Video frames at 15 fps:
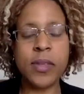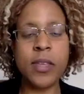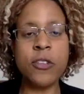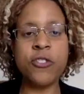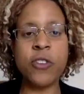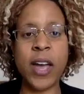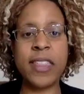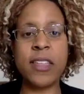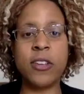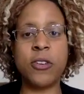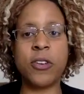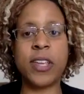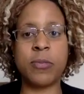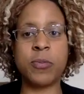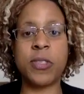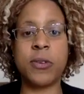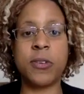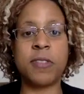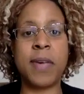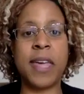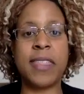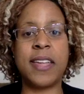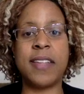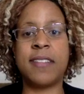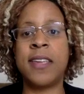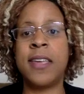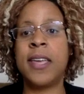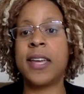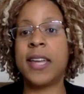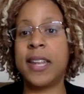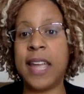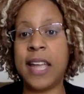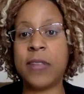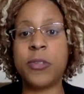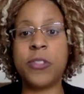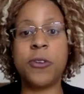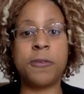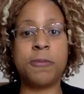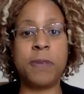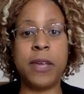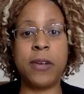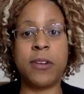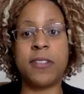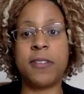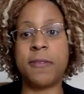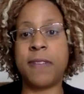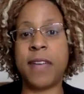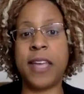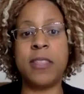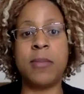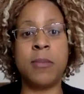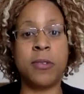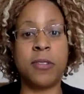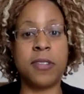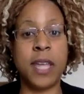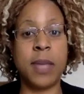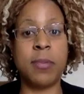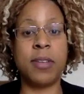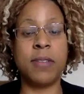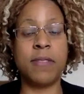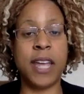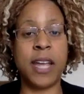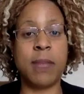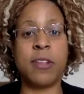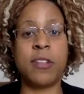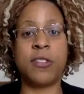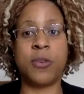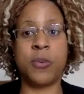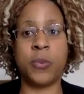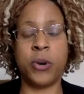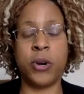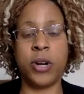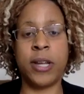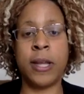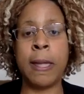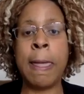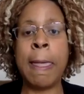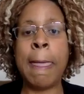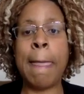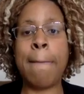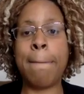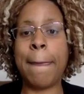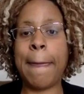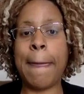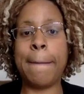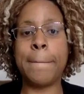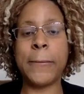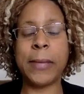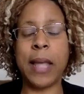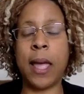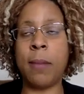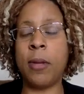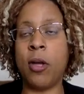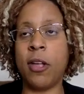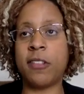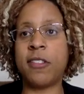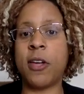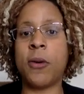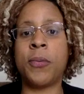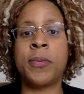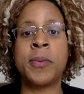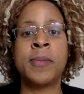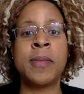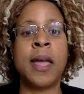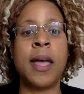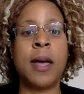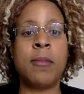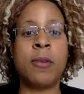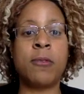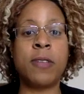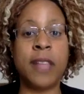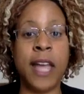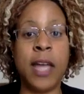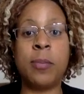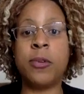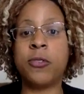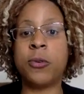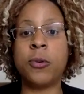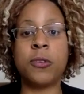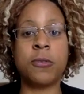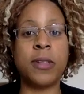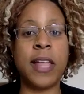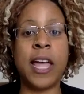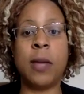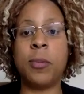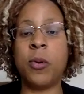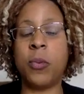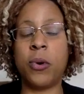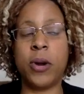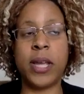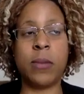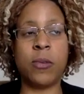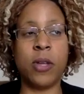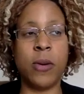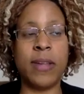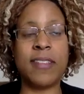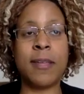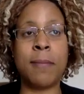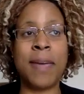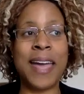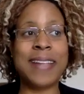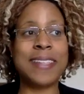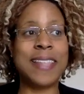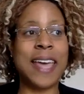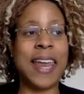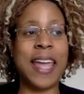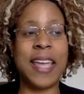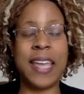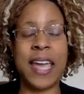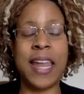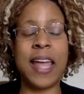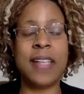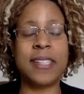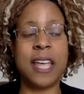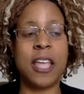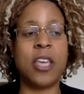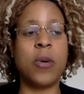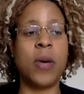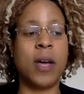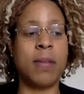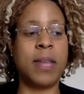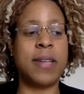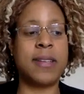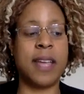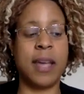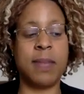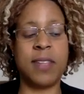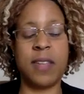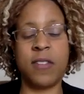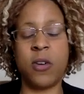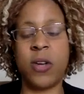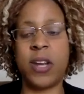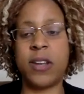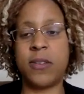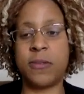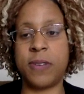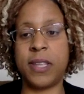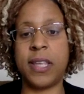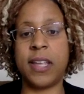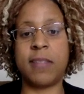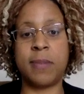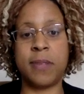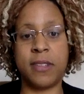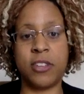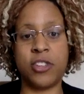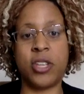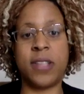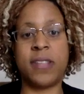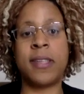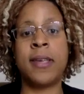Try that, get with those methods, connect with your peers to find the most stable environments to work. But also reliable tools, reliable work, it will always come back to that. I cannot tell you how many times I've gone into freelance positions